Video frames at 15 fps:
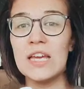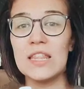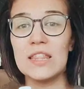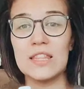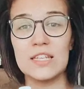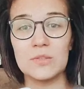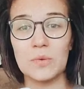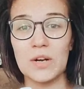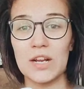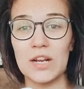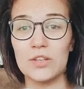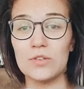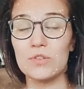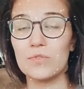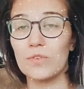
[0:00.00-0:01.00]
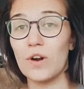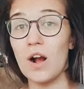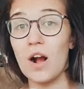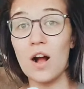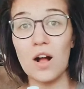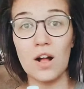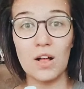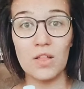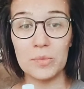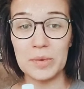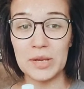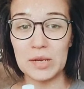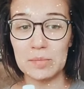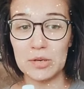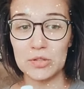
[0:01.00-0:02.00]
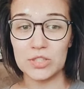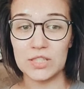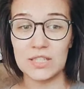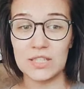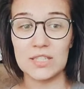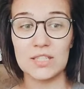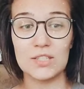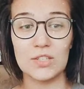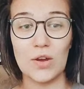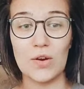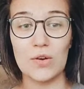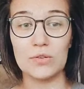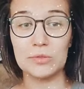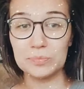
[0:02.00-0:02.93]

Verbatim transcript: This one I use for all the big emotions. So